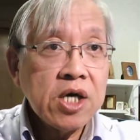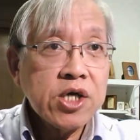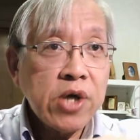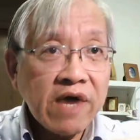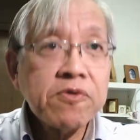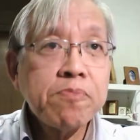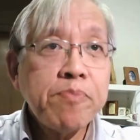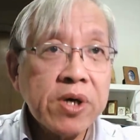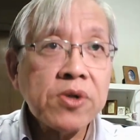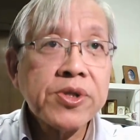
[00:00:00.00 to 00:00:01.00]
You haven't
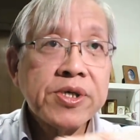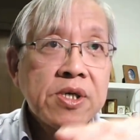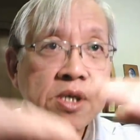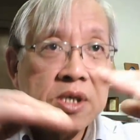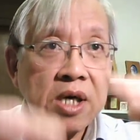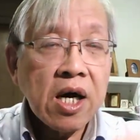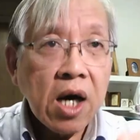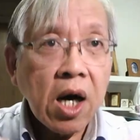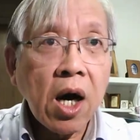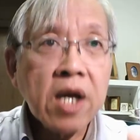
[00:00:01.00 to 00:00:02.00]
built
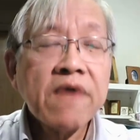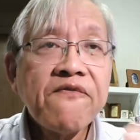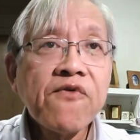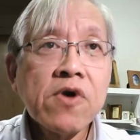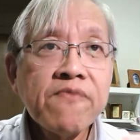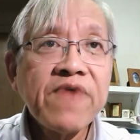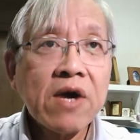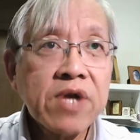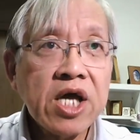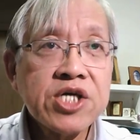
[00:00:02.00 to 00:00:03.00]
on a firm
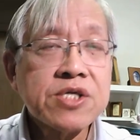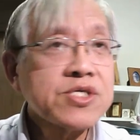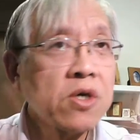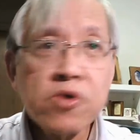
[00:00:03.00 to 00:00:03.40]
foundation. So